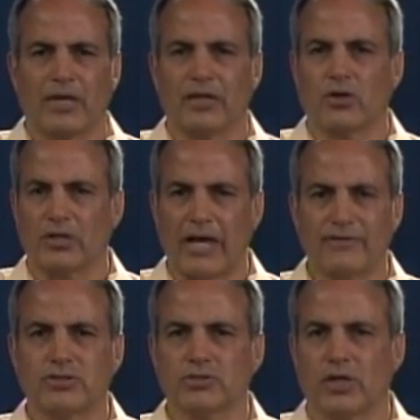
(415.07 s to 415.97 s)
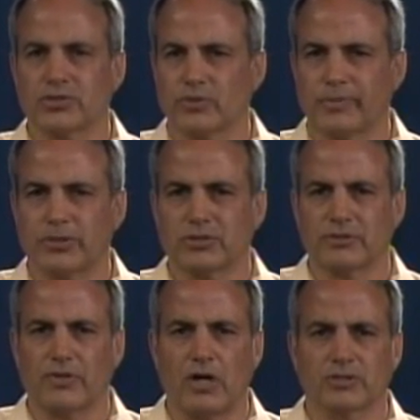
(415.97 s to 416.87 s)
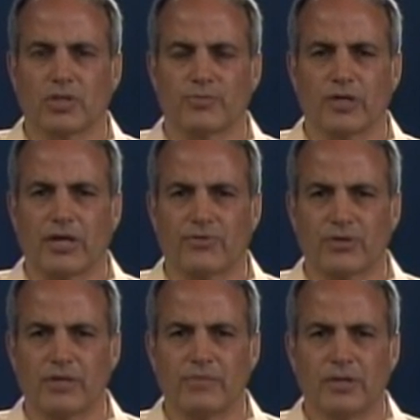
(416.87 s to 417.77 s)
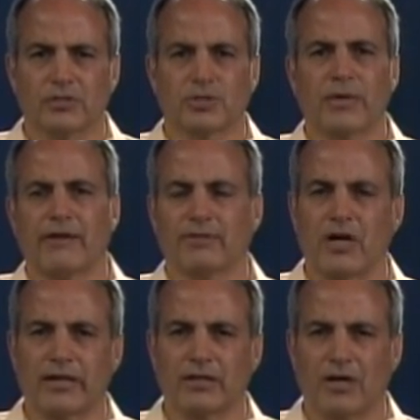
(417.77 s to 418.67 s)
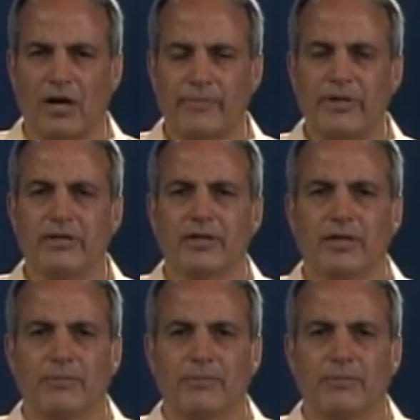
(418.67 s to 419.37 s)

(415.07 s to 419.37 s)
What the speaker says: In her life, she's also a person of long-term recovery, so we have a lot in common.